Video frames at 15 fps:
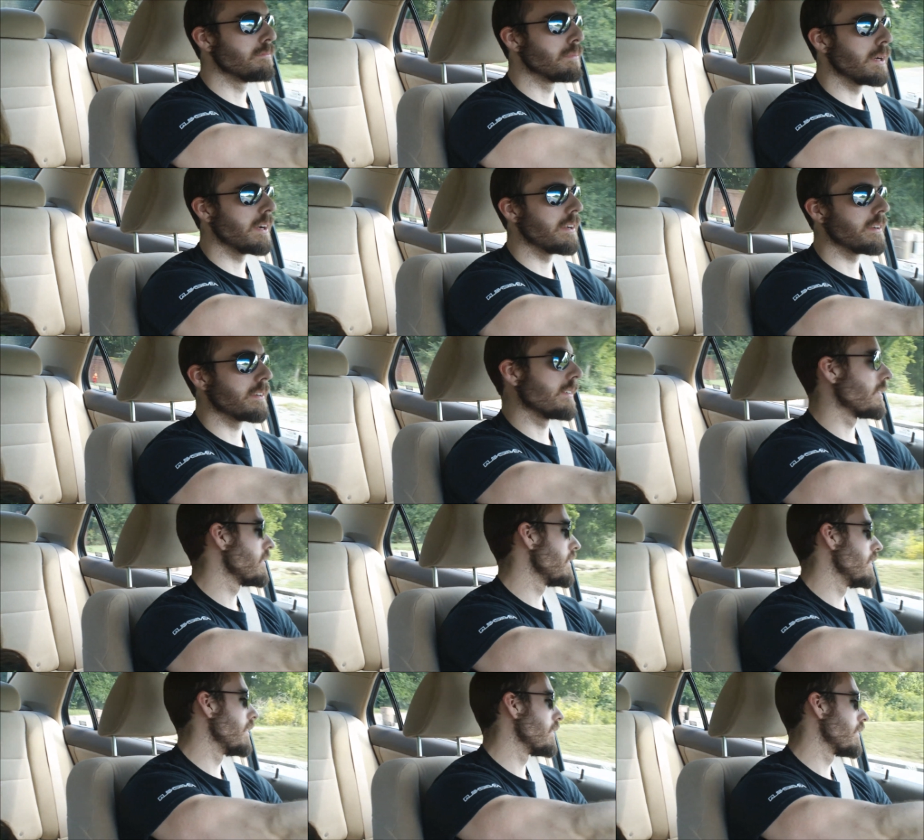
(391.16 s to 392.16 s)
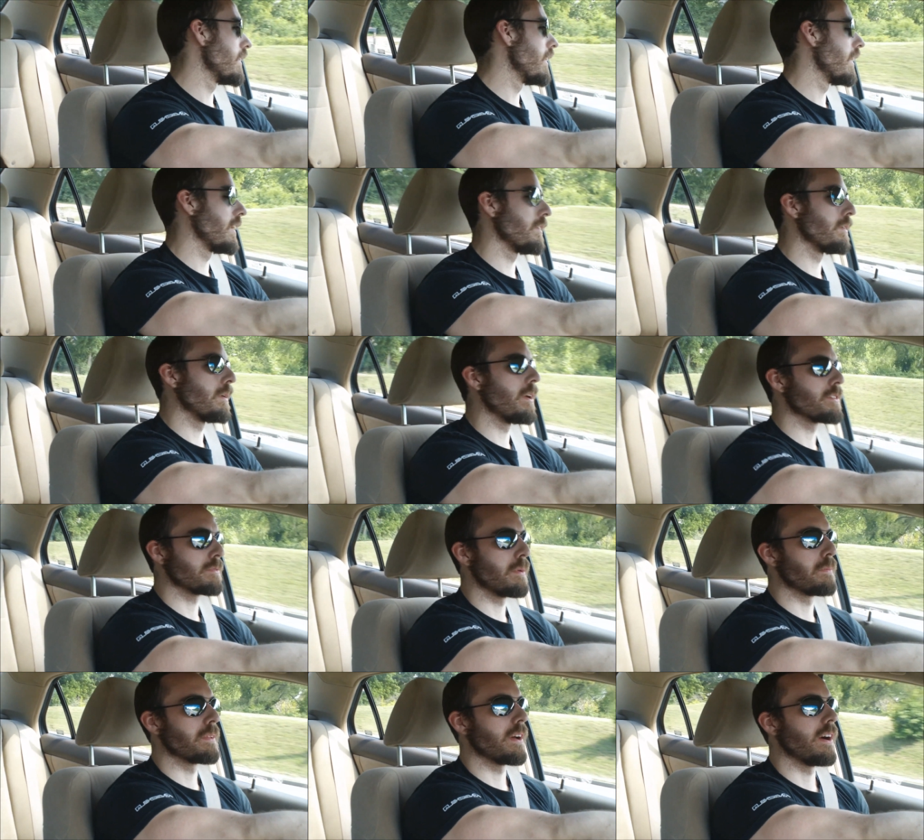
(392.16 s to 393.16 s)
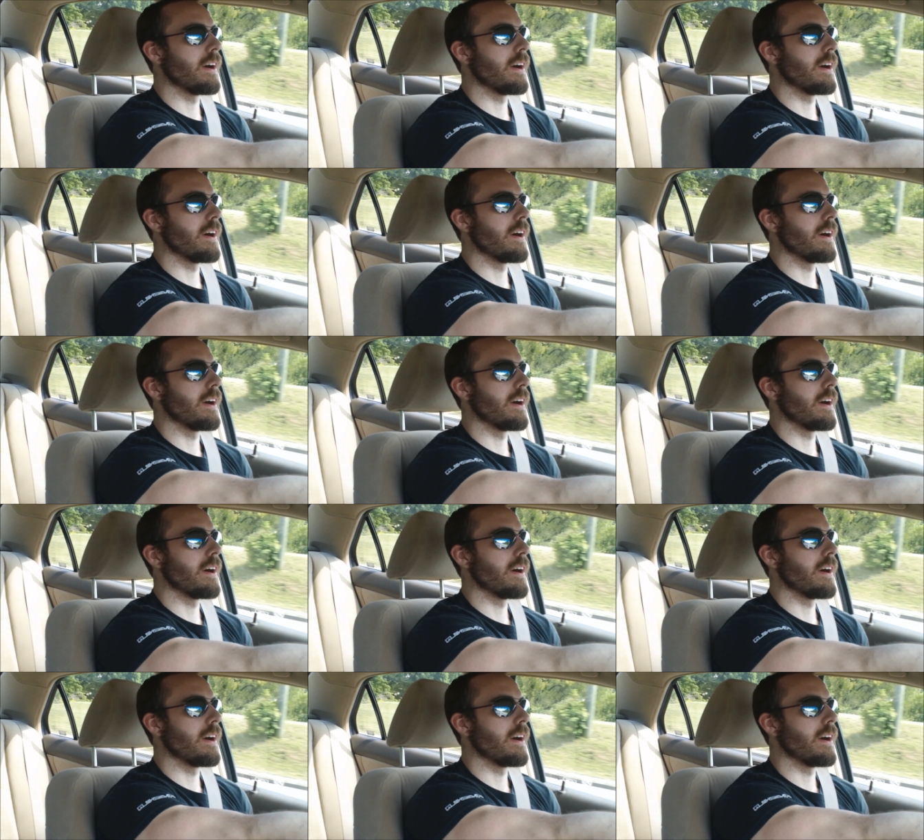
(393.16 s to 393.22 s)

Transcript: But you know, I also remember the